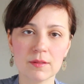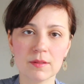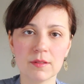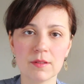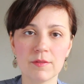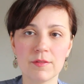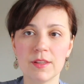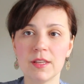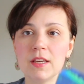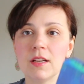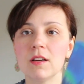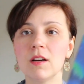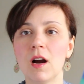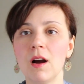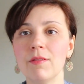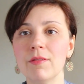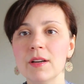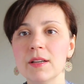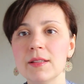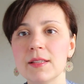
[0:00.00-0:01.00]
The
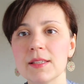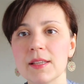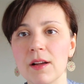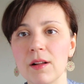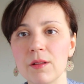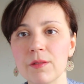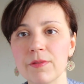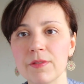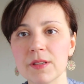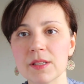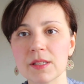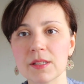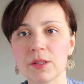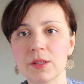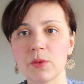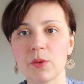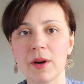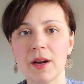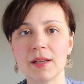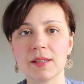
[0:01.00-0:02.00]
cover itself is
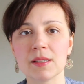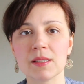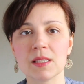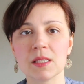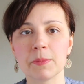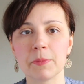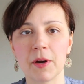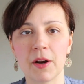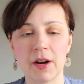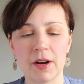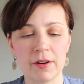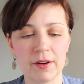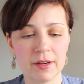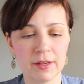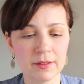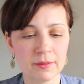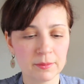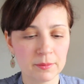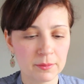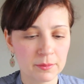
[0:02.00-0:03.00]
quite inspiring.